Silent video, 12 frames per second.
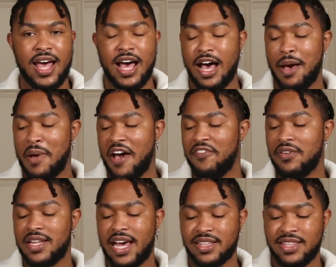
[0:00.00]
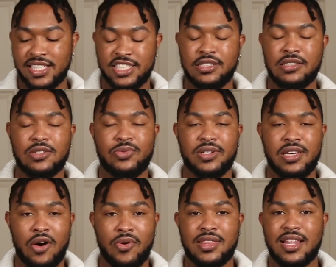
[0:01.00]
I feel like this shoe would
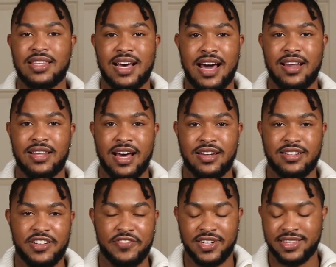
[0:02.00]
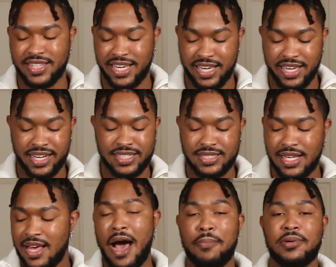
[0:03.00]
go with a lot of different things.
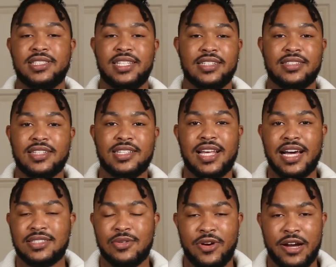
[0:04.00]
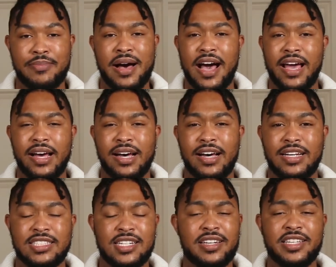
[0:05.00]
I particularly like to wear my
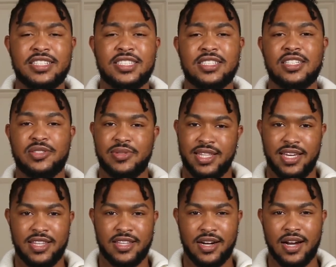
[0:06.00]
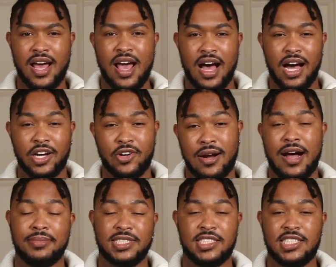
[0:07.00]
chunky shoes with either a
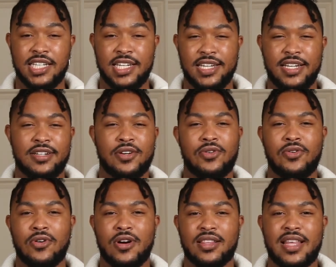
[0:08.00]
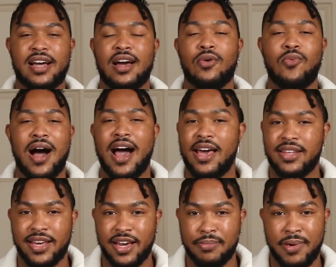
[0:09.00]
cropped jean or like a wide
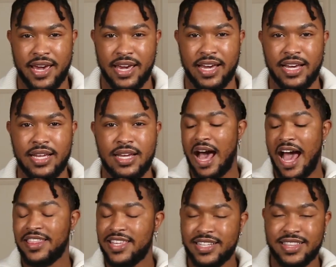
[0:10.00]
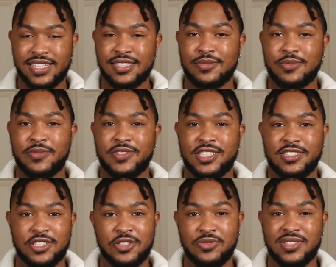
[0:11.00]
leg pant. I think this
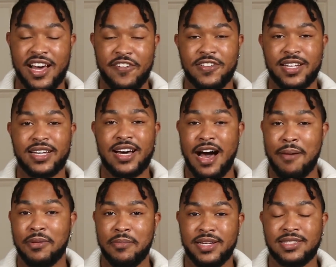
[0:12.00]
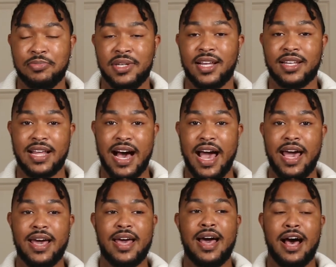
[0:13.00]
shoe definitely compliments me a
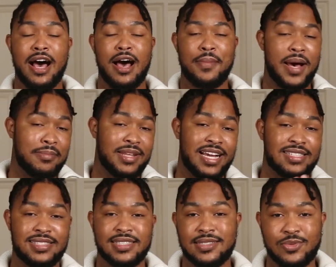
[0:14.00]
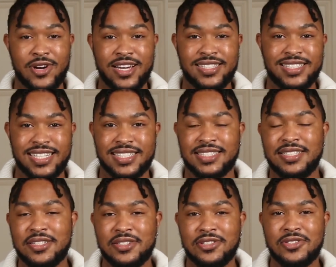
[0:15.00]
lot. I'm like 6'1",
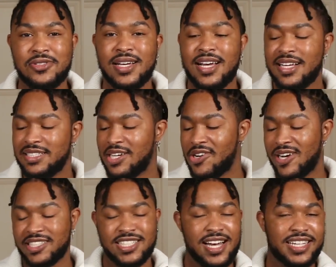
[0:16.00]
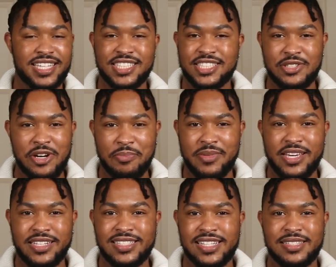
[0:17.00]
6'2", so a chunky shoe on
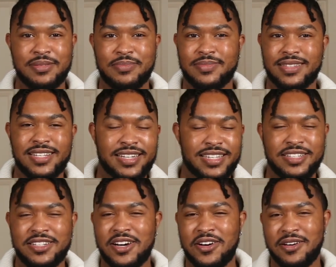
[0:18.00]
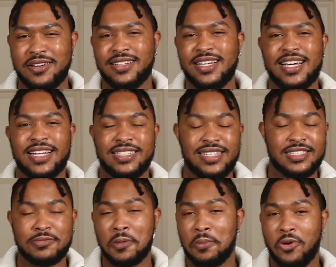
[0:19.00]
me doesn't look, you know,
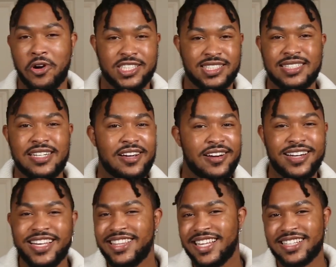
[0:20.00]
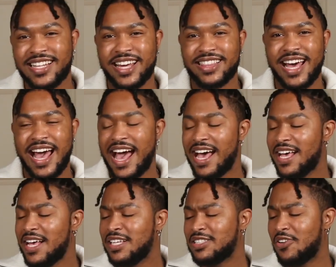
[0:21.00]
disproportionate or anything like that.
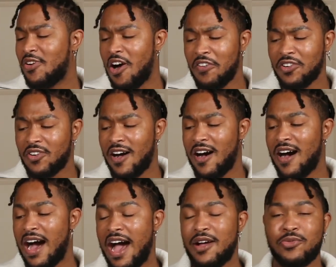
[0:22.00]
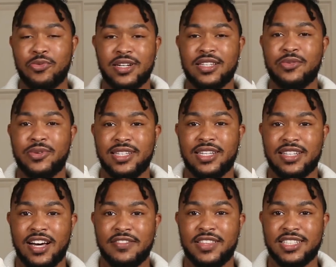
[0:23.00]
So overall, I really
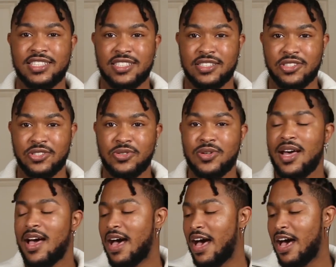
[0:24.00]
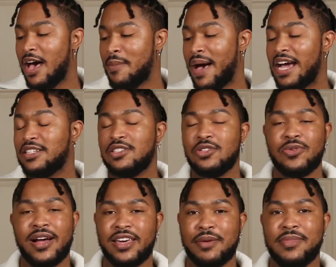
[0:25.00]
love this shoe. I do
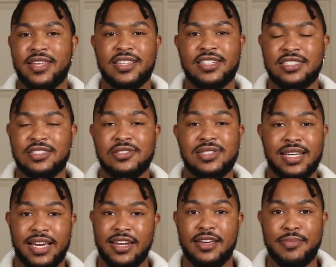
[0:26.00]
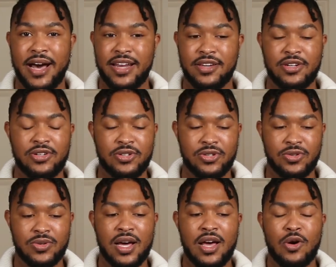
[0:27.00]
recommend this shoe to anybody
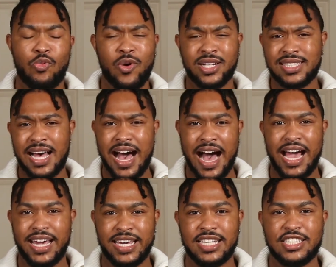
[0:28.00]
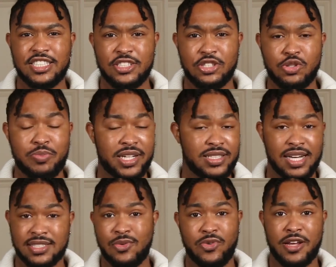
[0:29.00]
who wants a high-end shoe but
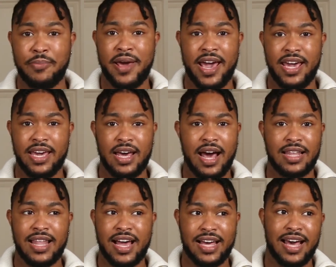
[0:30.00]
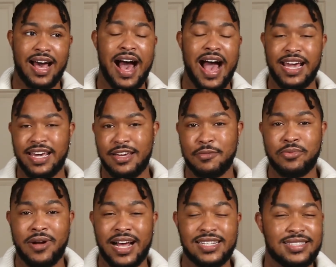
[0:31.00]
doesn't want to pay like a high-end
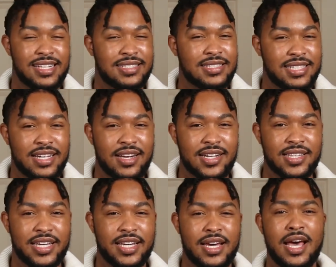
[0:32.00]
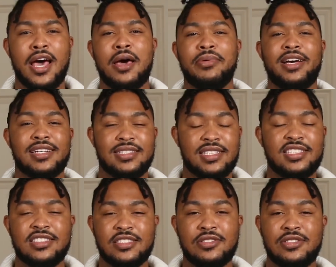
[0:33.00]
price necessarily, because these
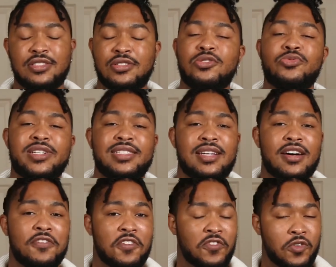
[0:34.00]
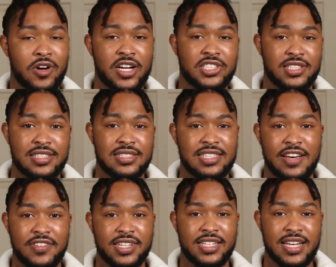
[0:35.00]
shoes do retail for
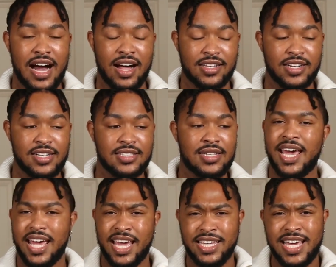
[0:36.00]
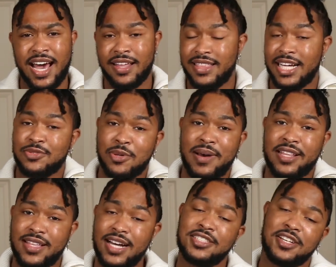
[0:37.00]
$470. And yeah, that's what my
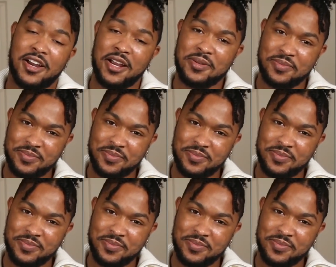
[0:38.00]
thoughts are.